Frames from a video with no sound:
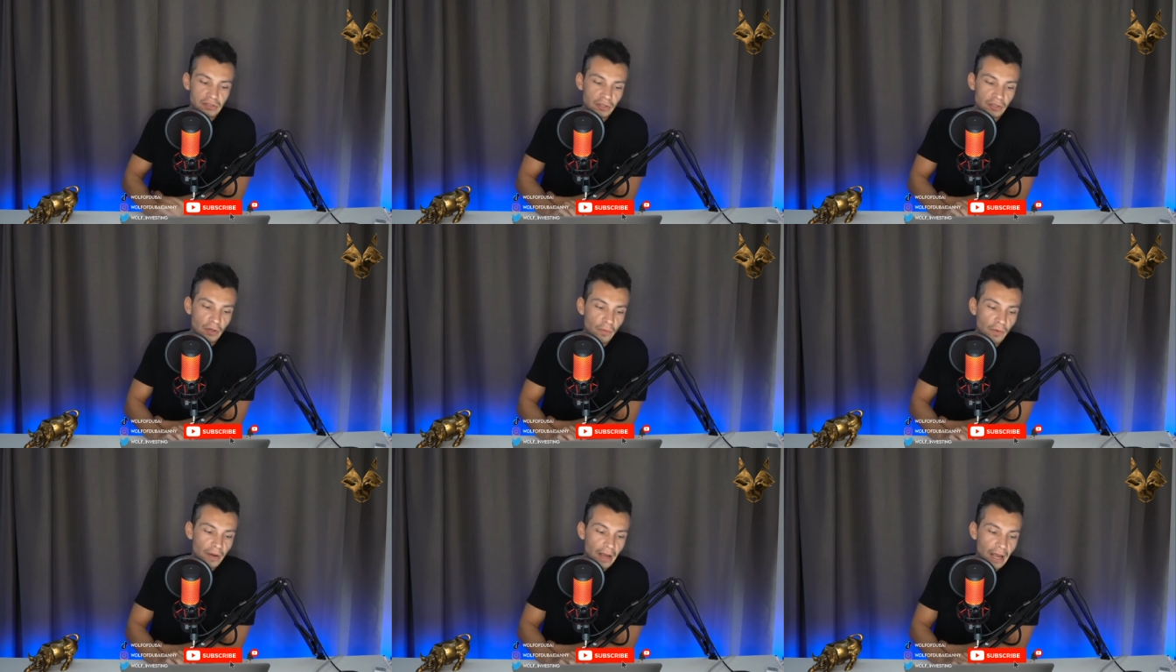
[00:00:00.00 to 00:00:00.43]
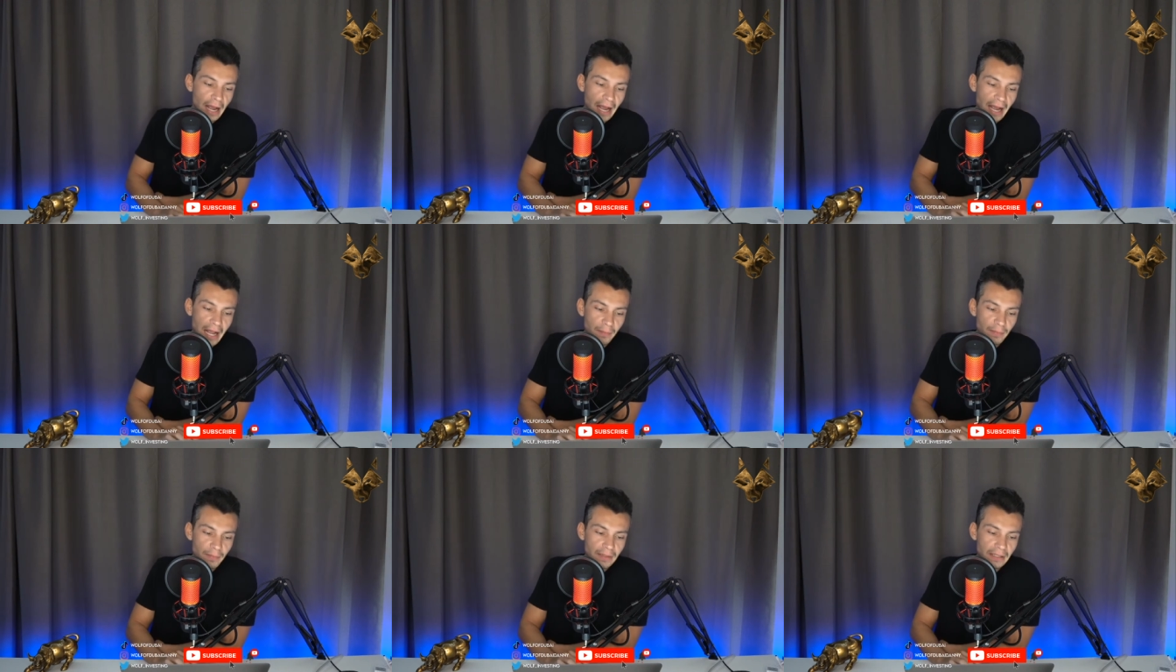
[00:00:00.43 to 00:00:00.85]
So
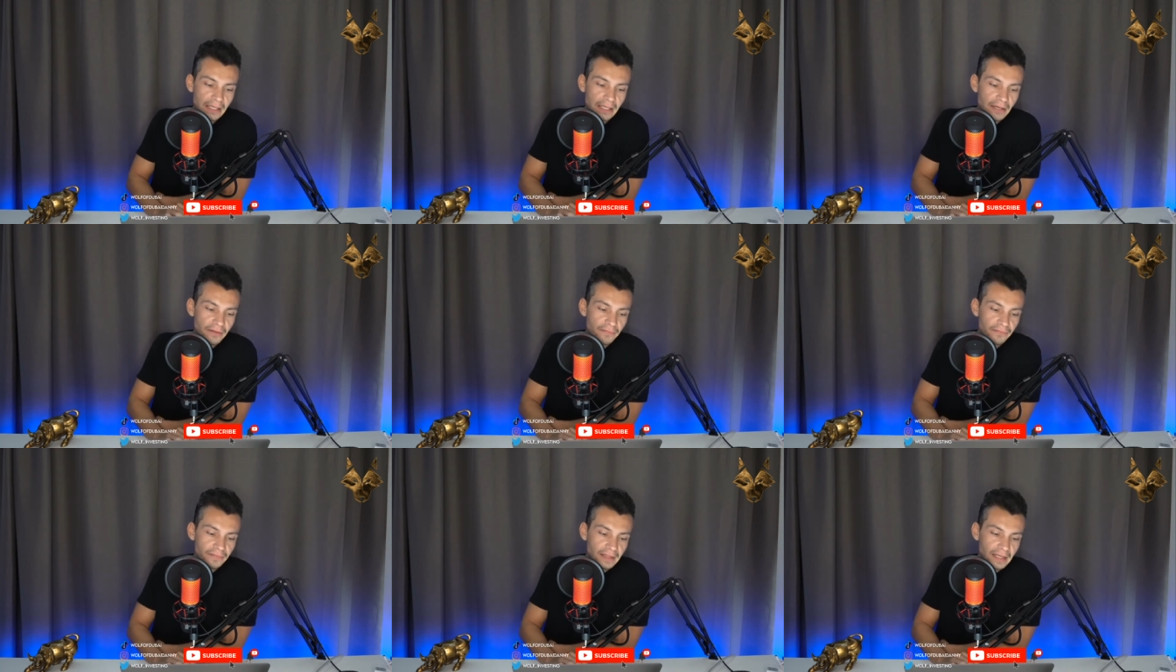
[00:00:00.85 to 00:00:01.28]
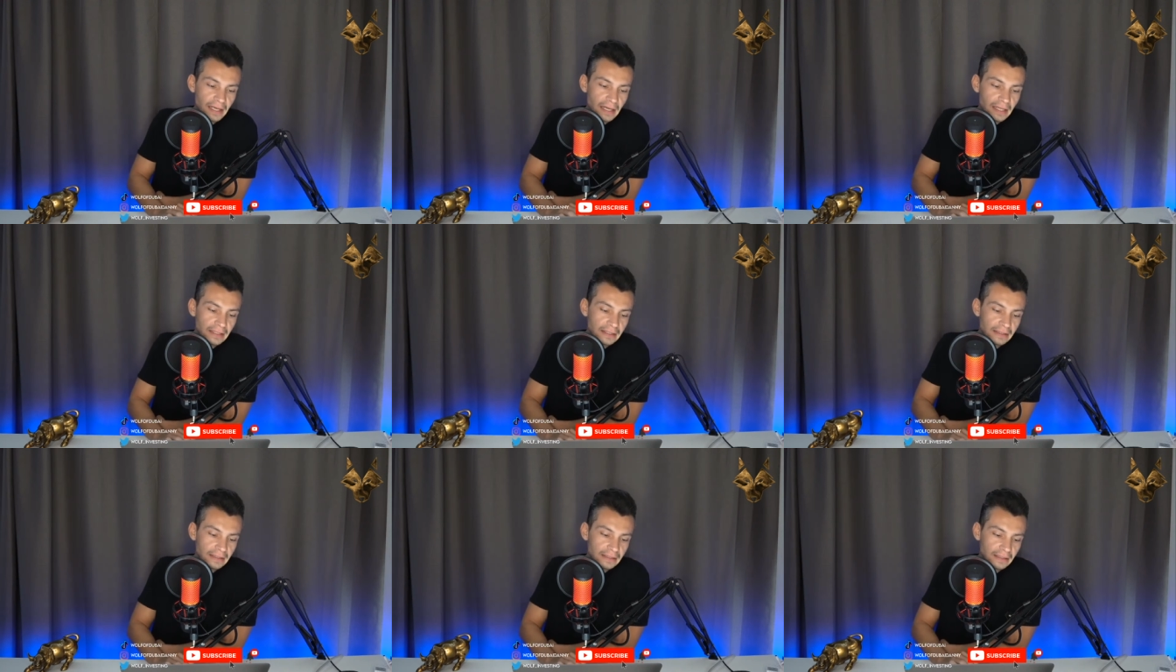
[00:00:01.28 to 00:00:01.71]
I believe
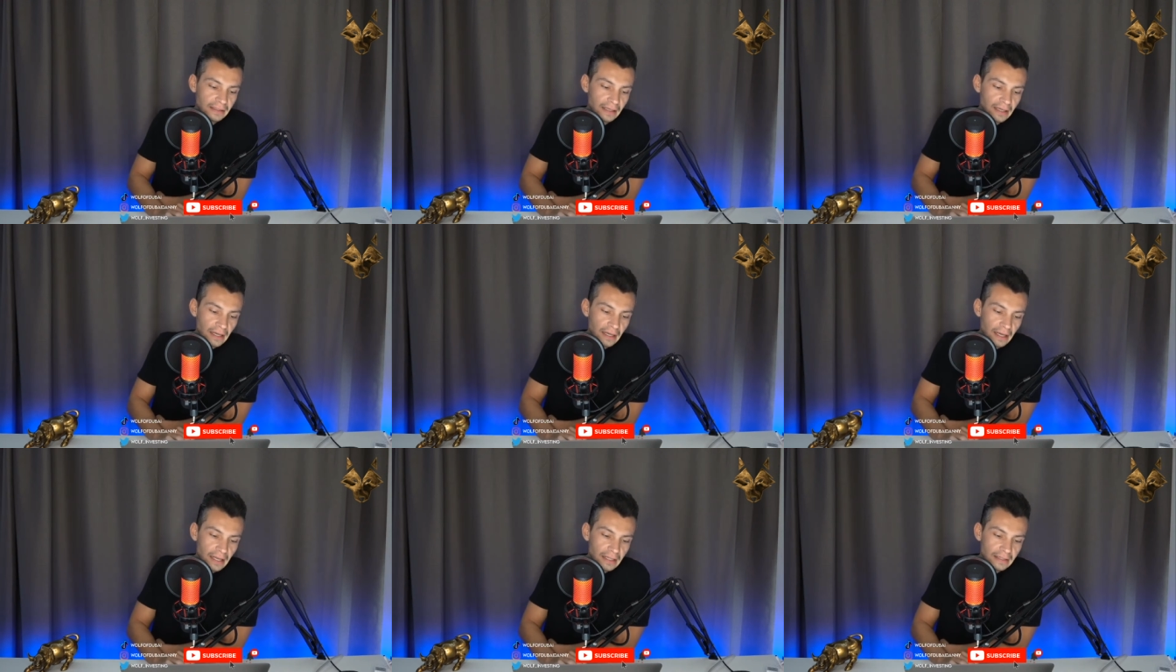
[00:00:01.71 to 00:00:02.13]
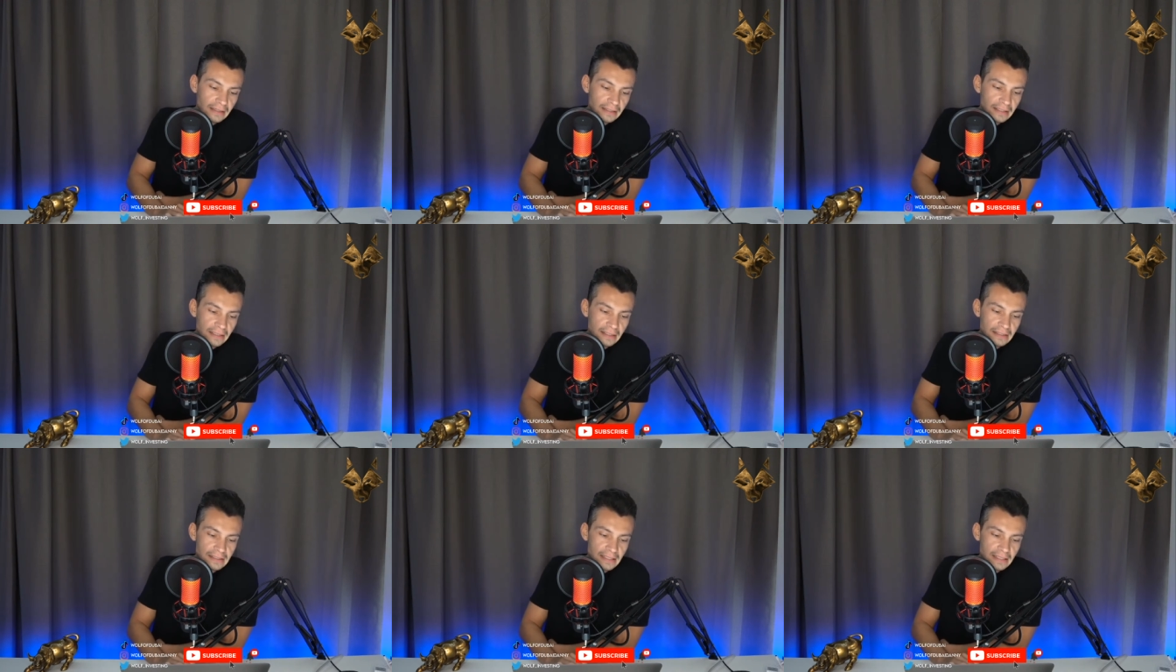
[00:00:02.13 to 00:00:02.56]
that
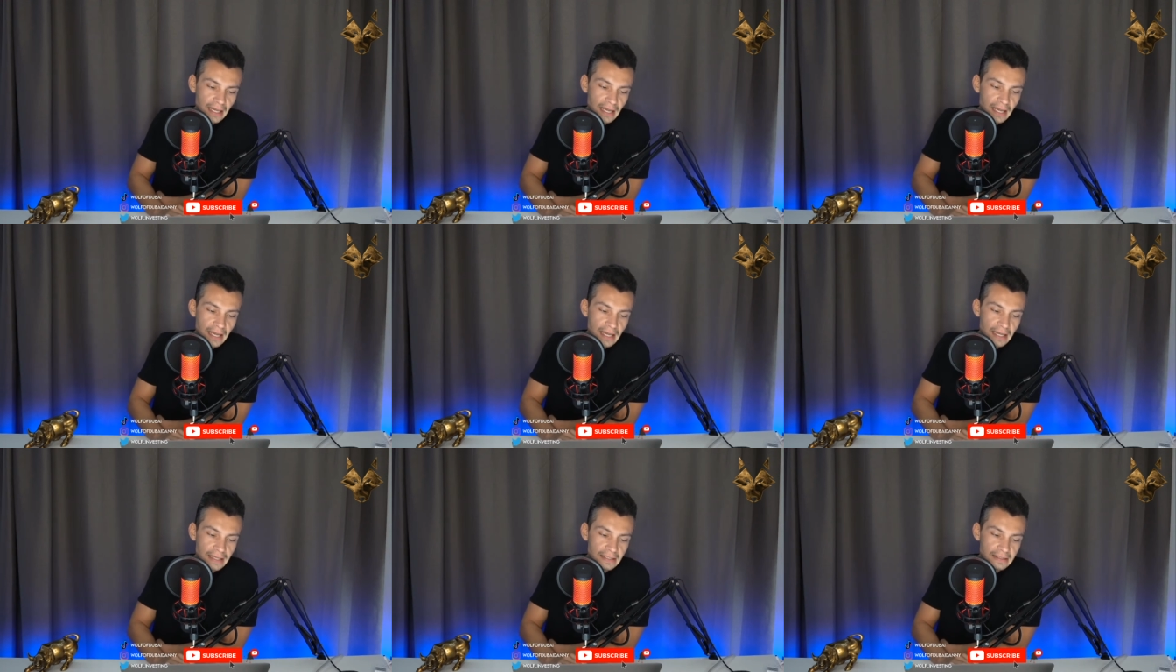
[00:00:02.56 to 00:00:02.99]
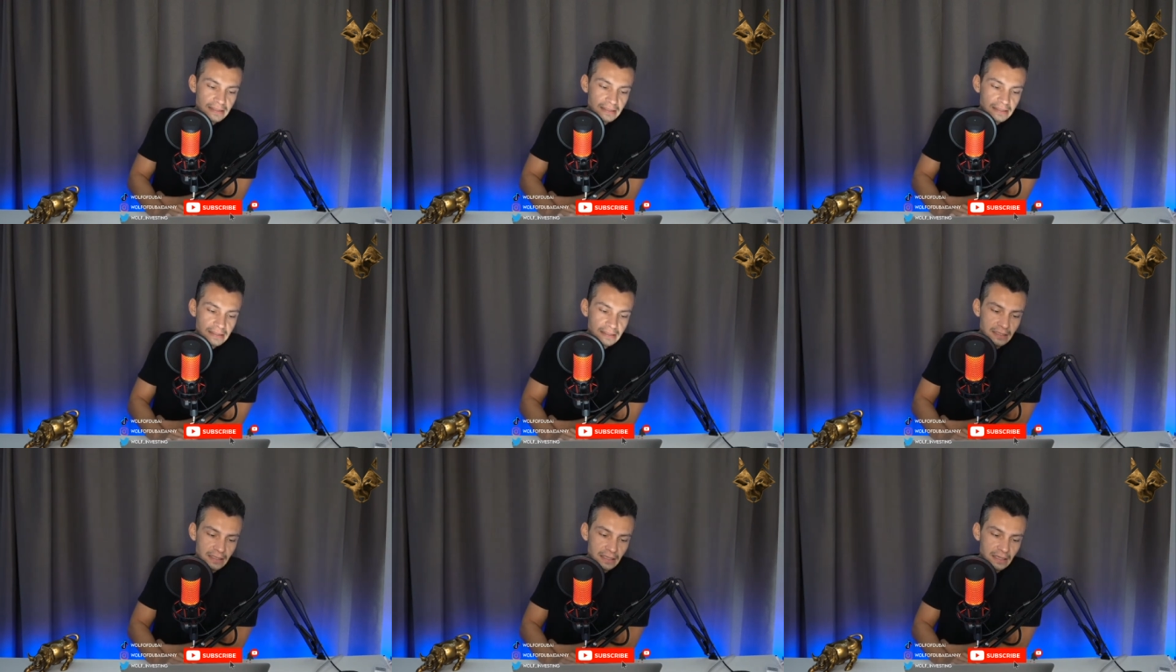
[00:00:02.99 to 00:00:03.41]
this
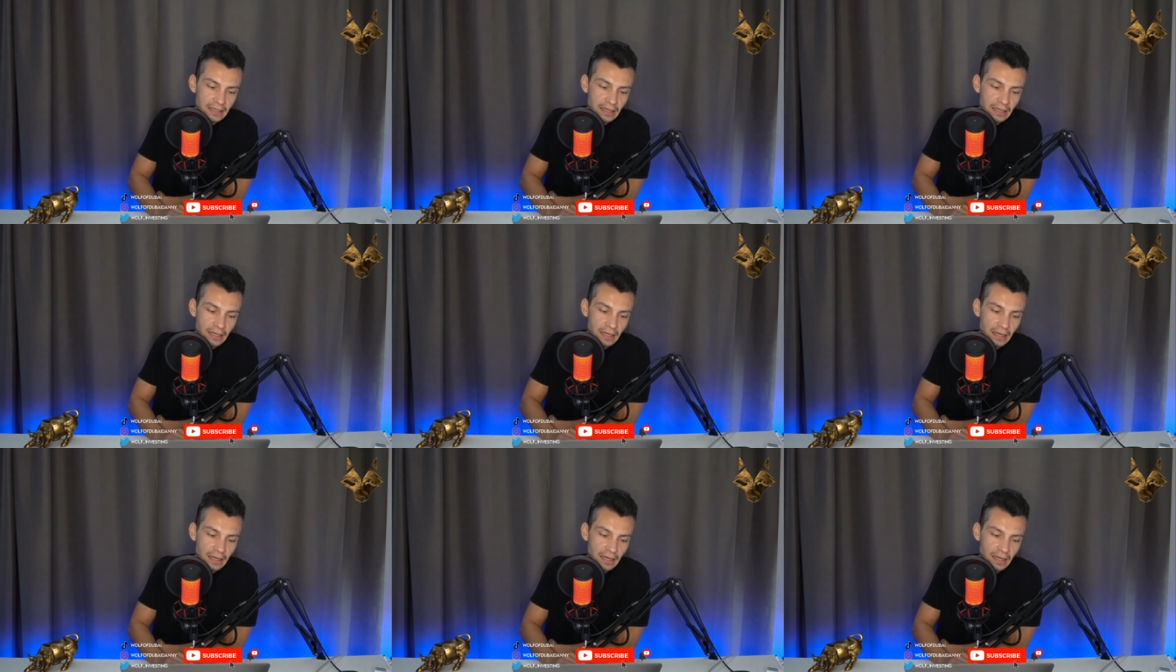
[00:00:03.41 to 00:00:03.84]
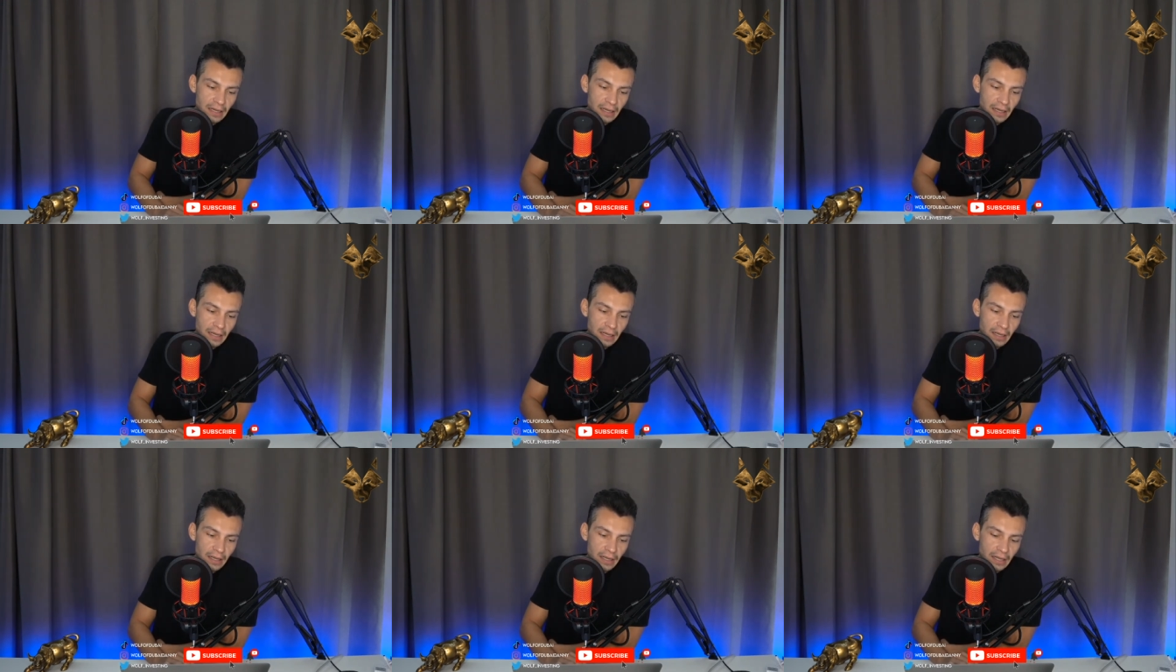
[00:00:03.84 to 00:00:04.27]
is,
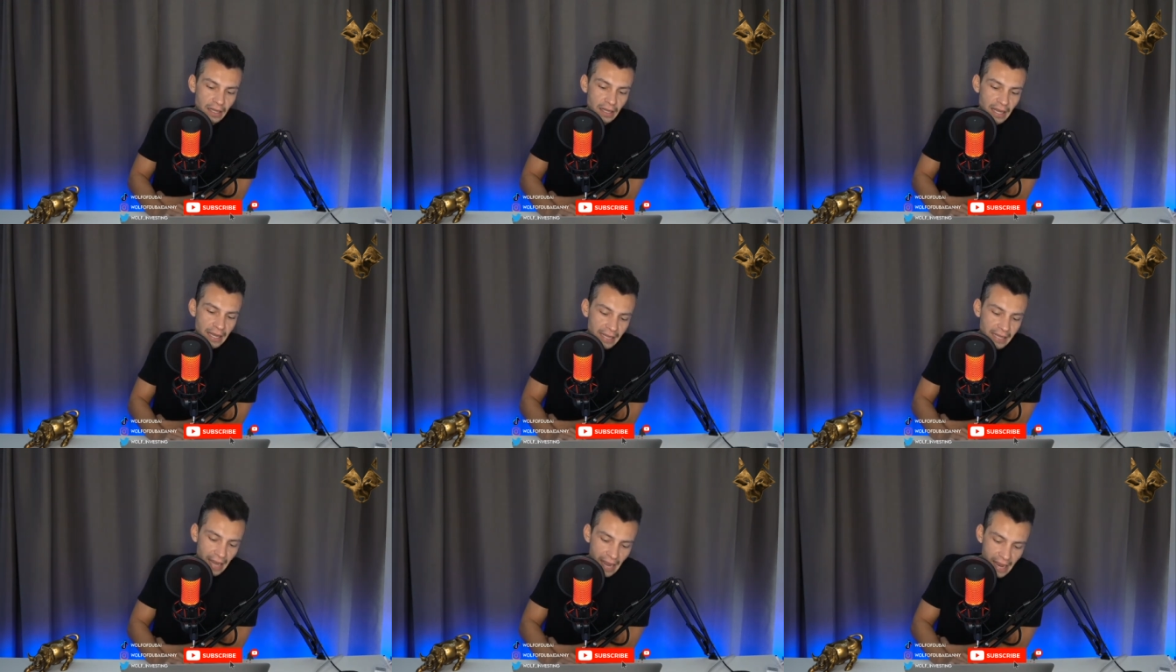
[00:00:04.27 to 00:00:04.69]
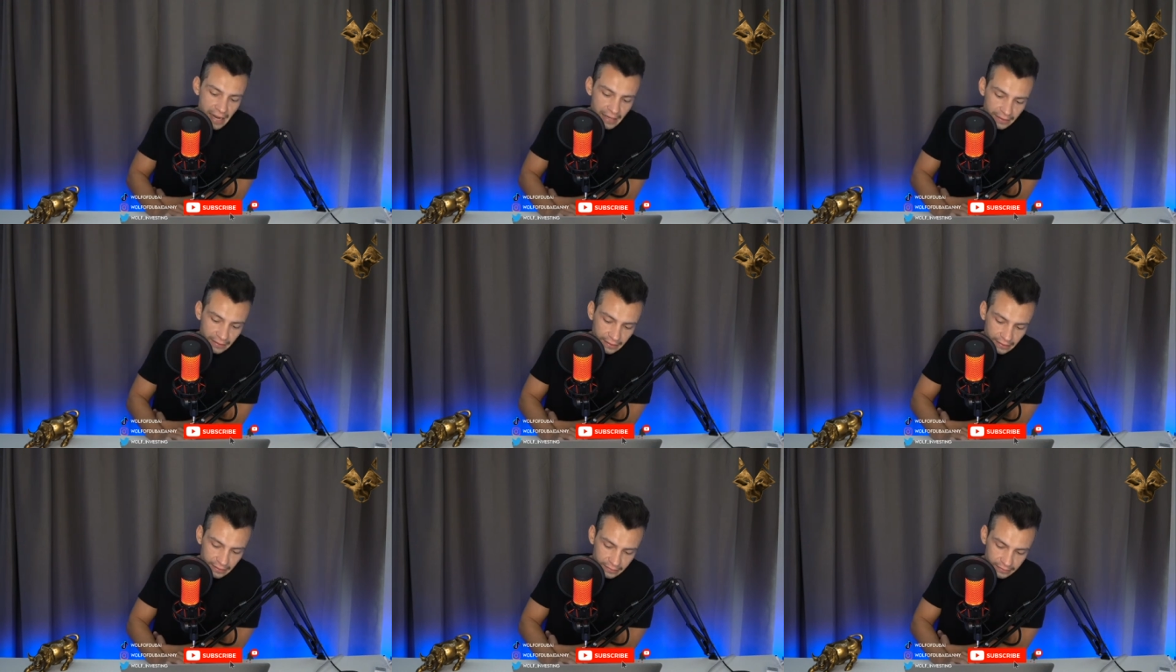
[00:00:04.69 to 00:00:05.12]

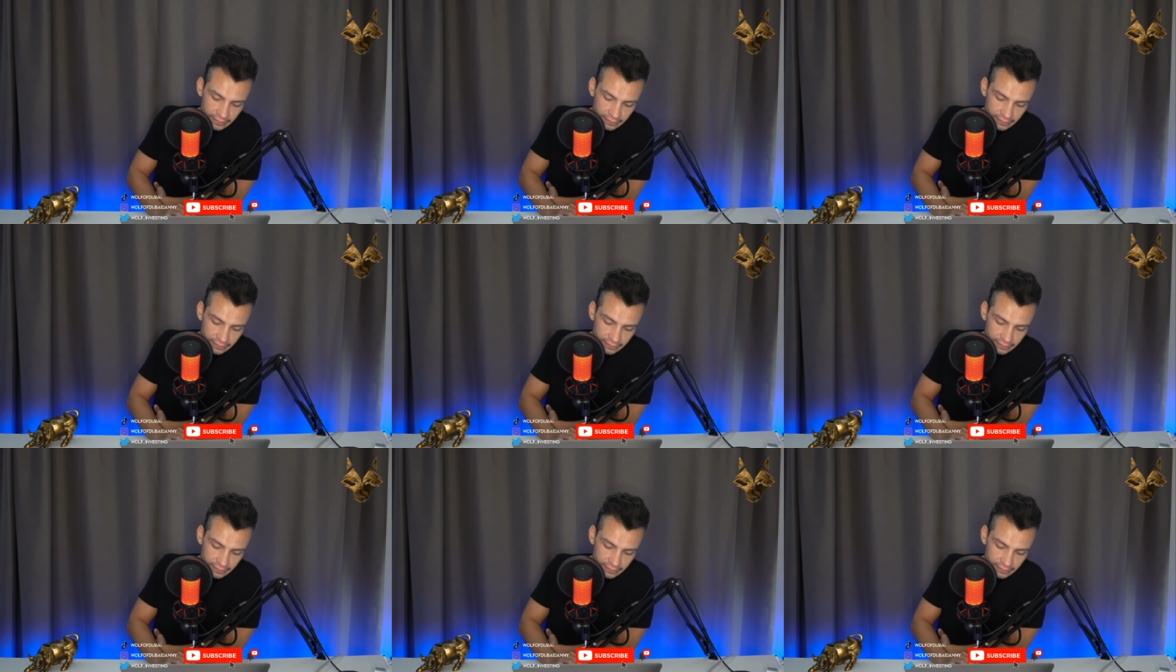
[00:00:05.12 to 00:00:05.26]
again,